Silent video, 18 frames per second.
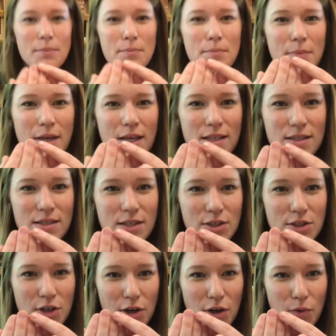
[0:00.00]
begins to
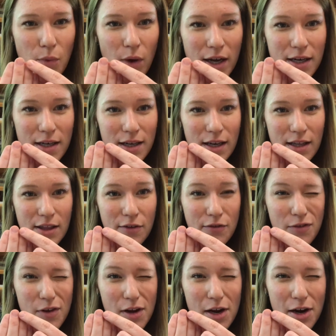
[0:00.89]
turn white at the
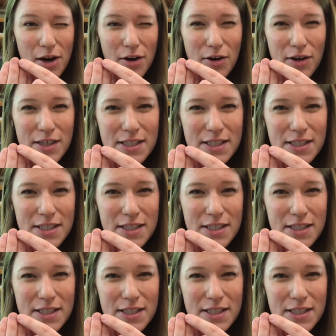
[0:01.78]
very